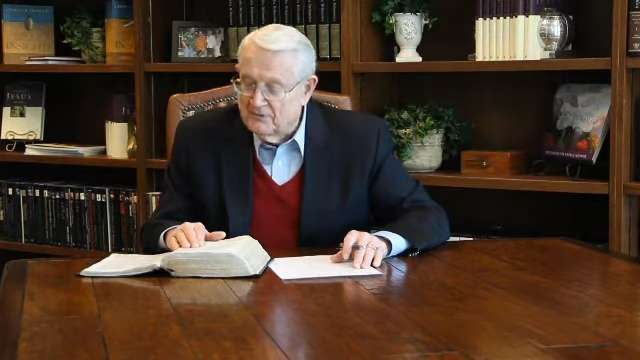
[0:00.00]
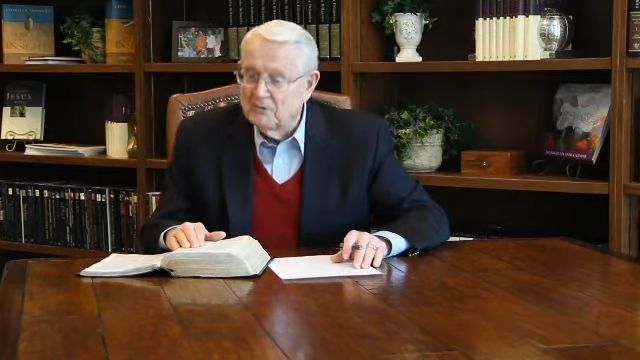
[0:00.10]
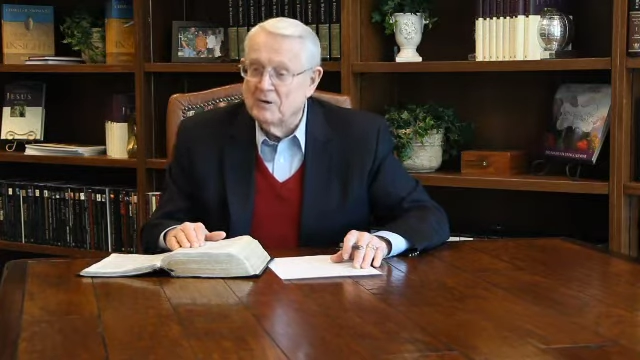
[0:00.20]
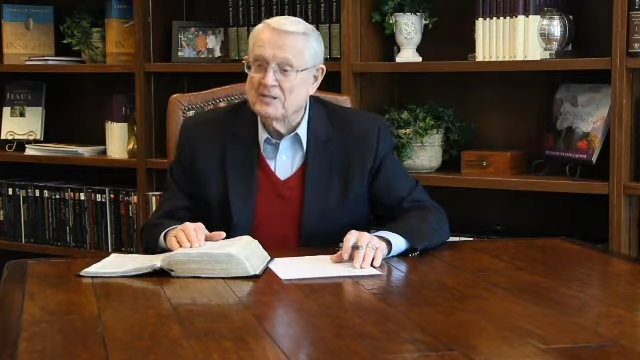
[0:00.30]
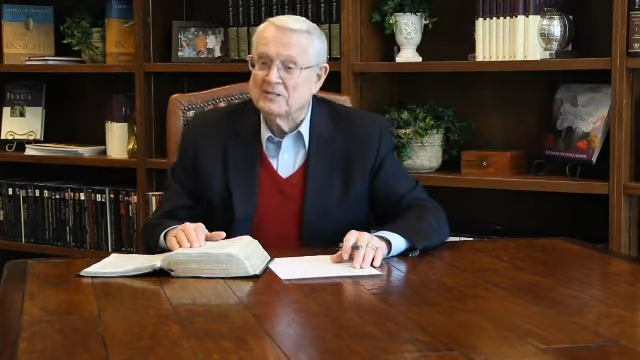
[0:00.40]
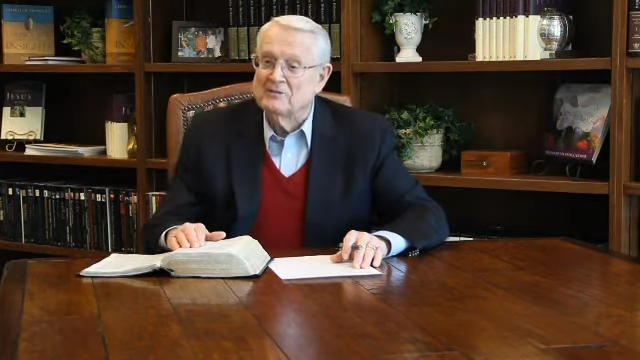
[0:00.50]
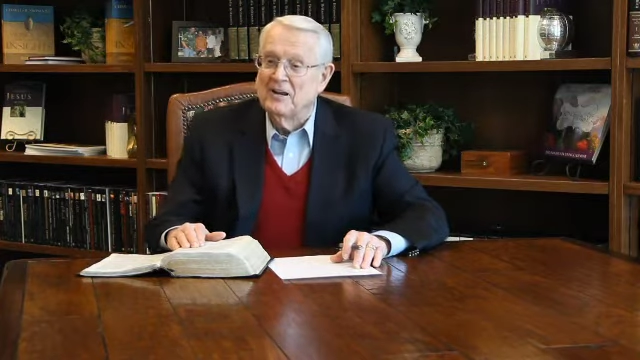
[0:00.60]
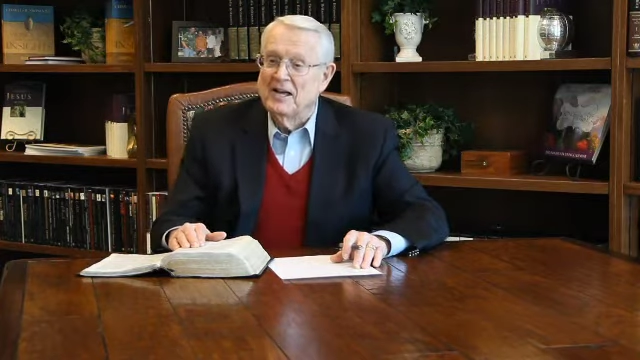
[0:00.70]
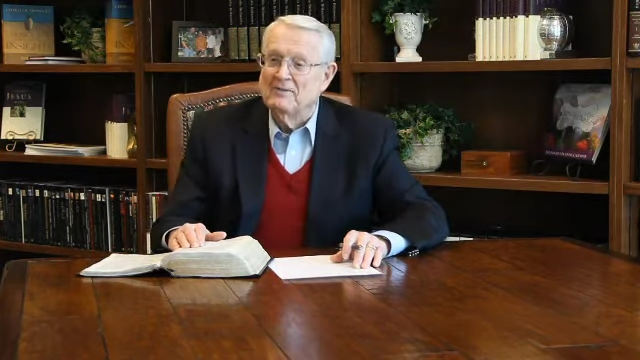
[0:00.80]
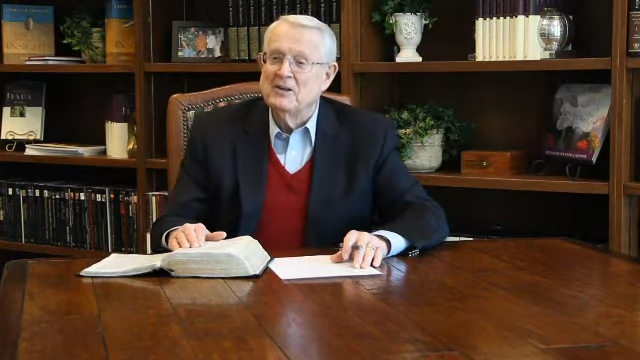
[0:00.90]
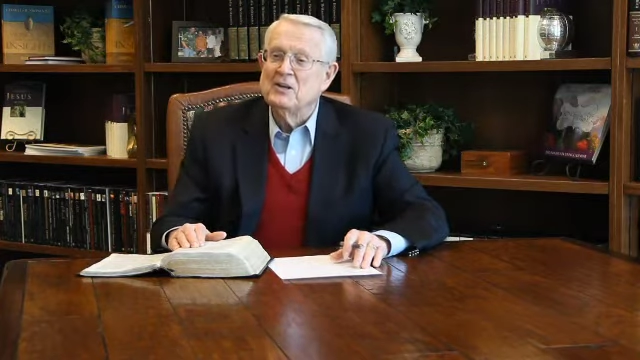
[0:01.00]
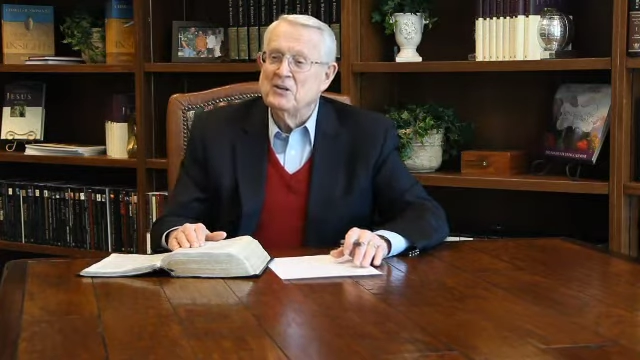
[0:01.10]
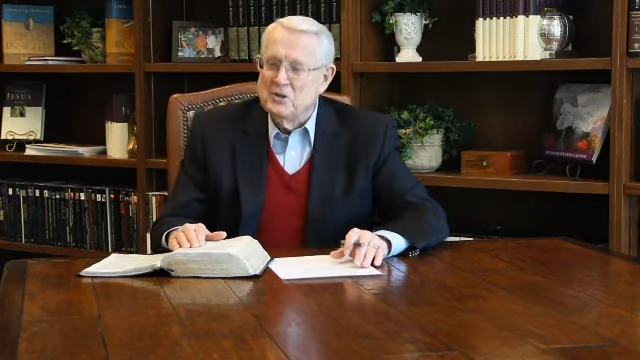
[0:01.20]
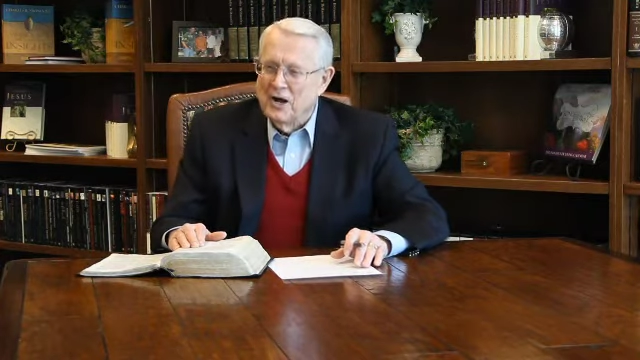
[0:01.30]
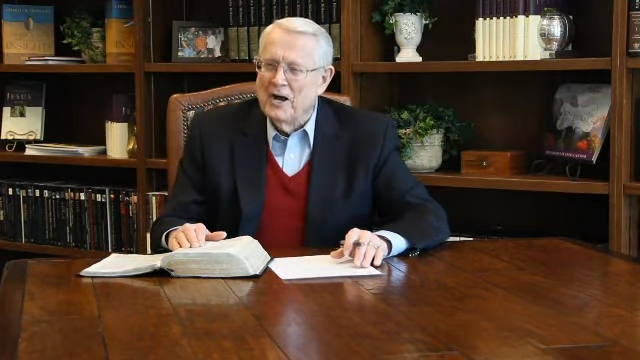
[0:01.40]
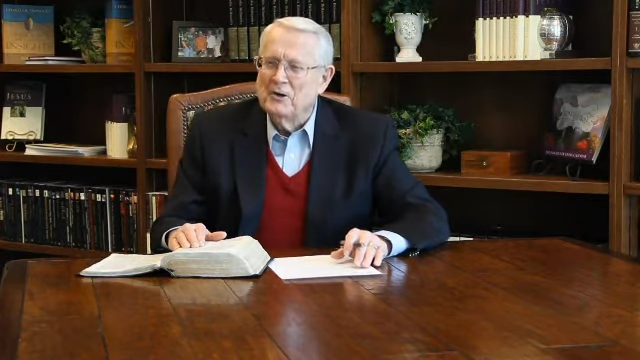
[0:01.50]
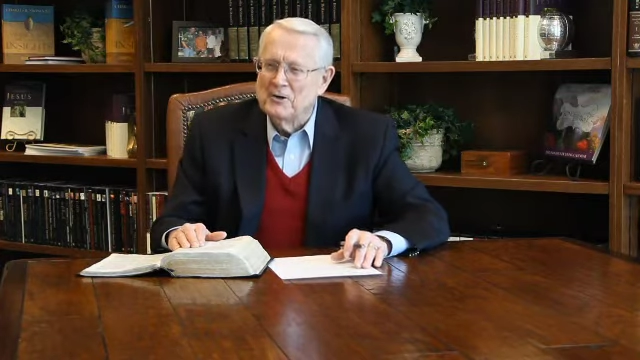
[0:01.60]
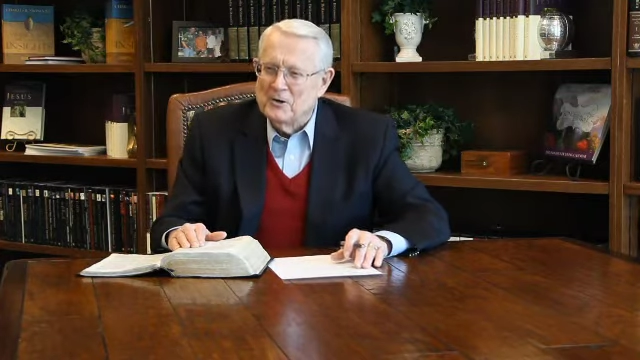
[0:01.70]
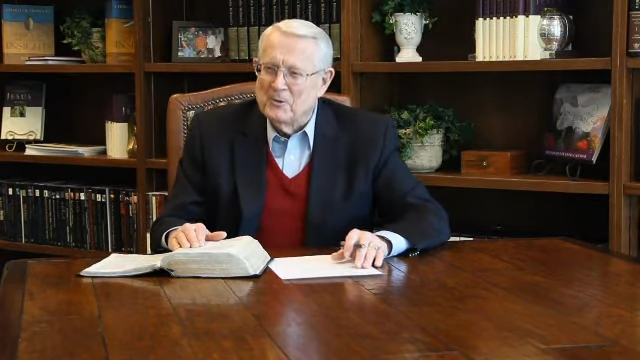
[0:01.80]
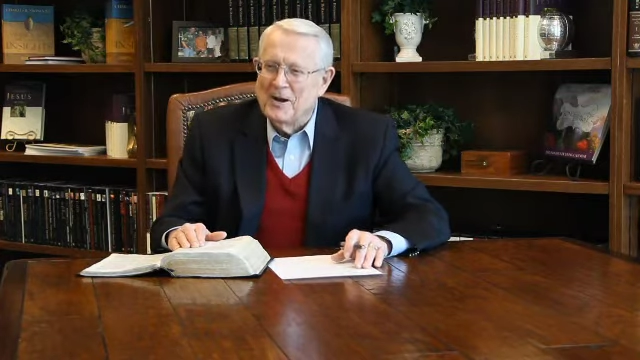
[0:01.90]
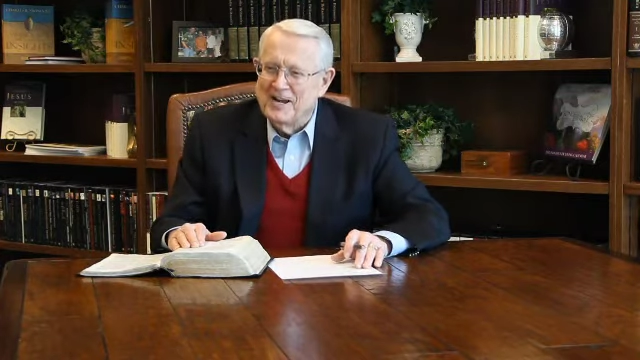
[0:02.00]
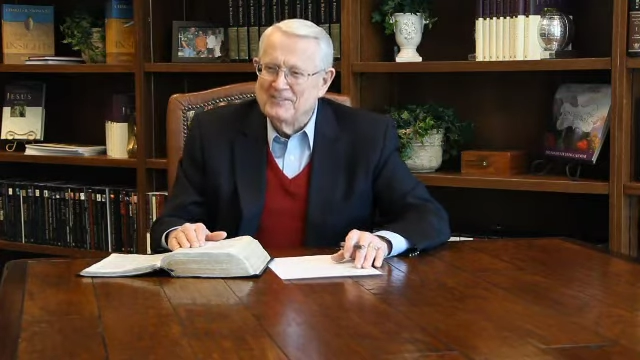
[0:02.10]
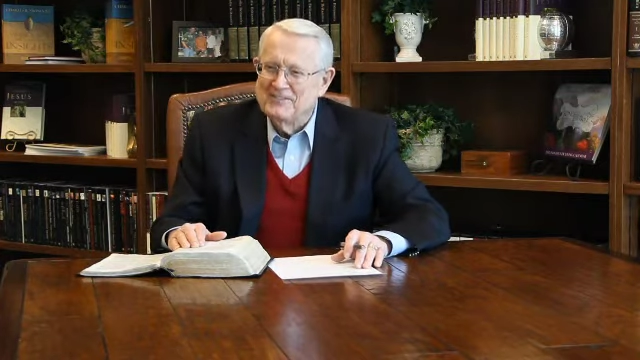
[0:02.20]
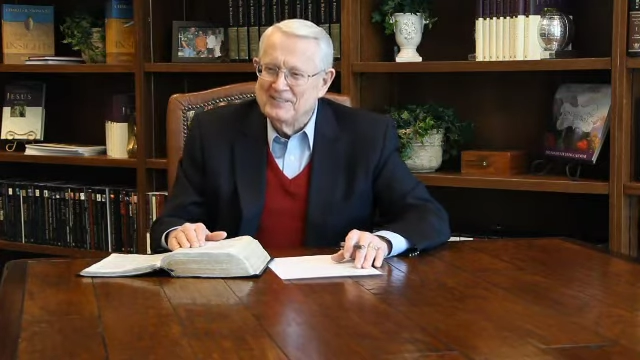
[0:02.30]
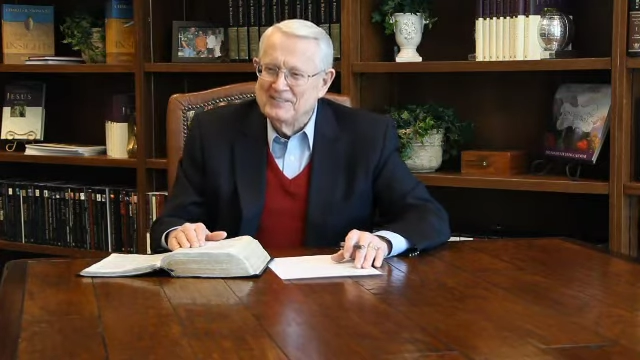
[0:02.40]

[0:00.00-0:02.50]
the grace of life. You honor your wife.